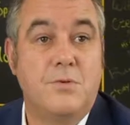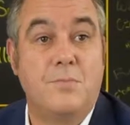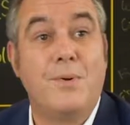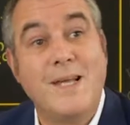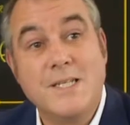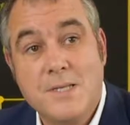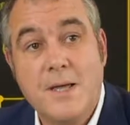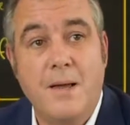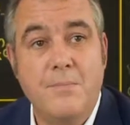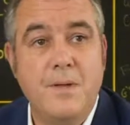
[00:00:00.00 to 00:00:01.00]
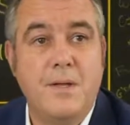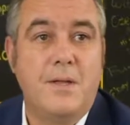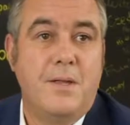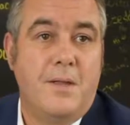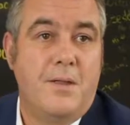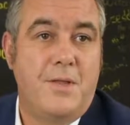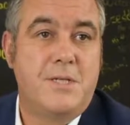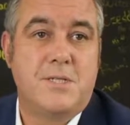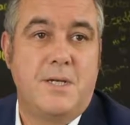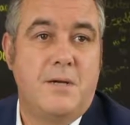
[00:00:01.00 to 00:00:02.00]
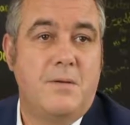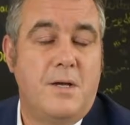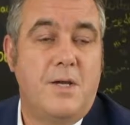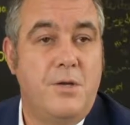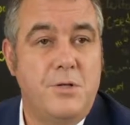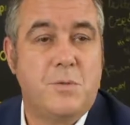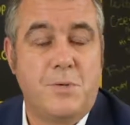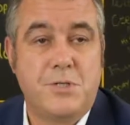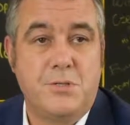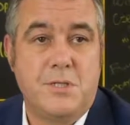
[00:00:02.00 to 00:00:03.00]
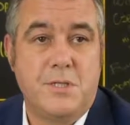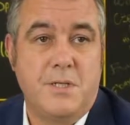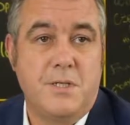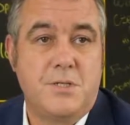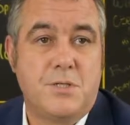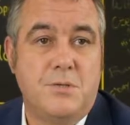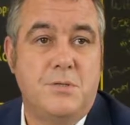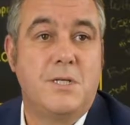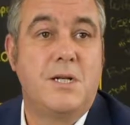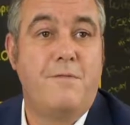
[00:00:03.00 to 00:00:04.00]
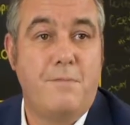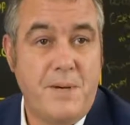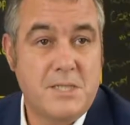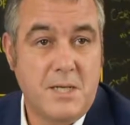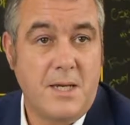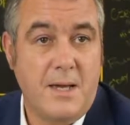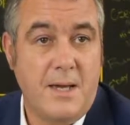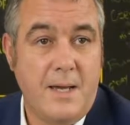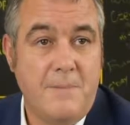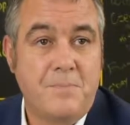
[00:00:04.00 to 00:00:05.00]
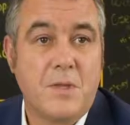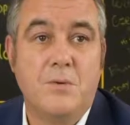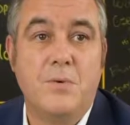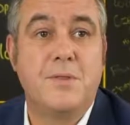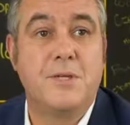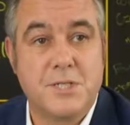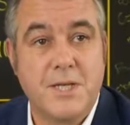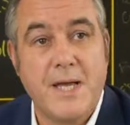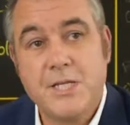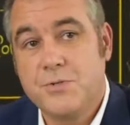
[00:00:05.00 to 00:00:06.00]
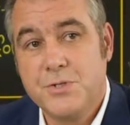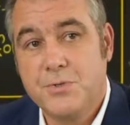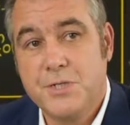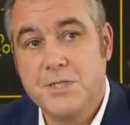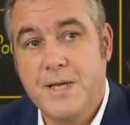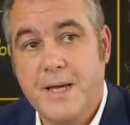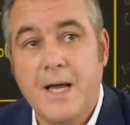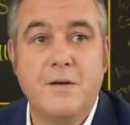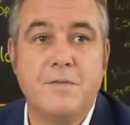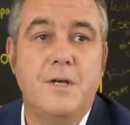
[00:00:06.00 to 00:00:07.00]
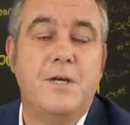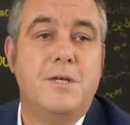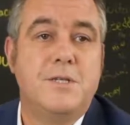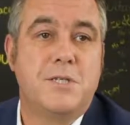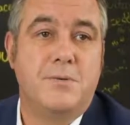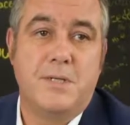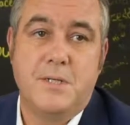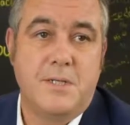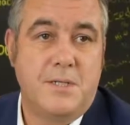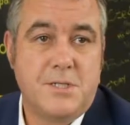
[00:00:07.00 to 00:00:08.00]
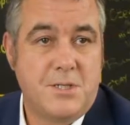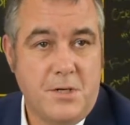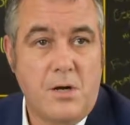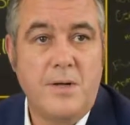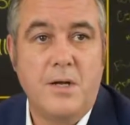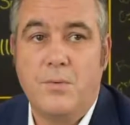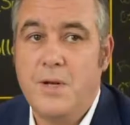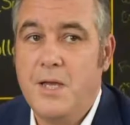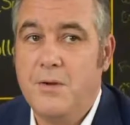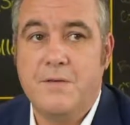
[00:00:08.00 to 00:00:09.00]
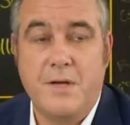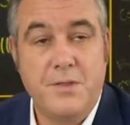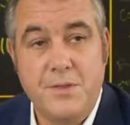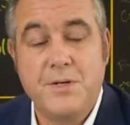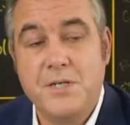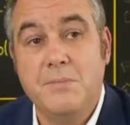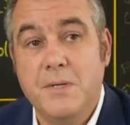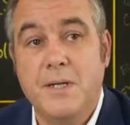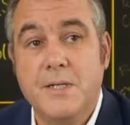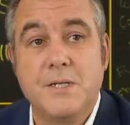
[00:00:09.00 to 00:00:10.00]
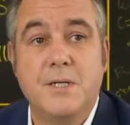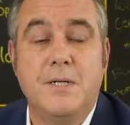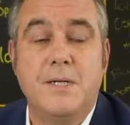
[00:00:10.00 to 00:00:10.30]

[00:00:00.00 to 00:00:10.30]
would replace them, they see a huge opportunity to deliver better care with the scarce resources they have. So in a scenario where you have a 30-minute